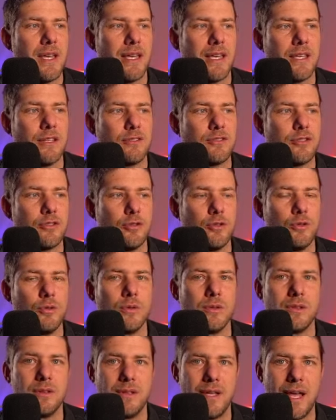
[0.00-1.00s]
into
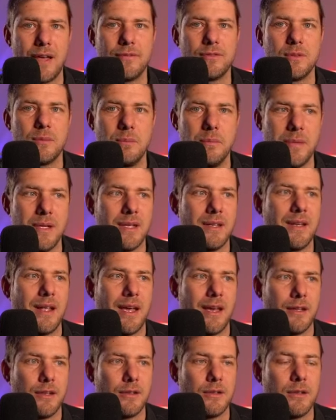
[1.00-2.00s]
left, mid,
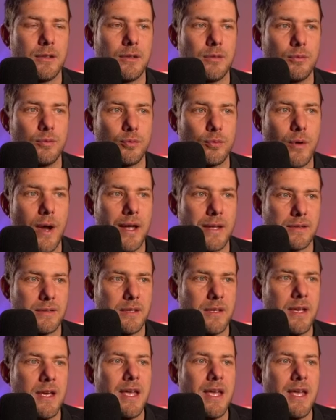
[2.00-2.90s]
and right.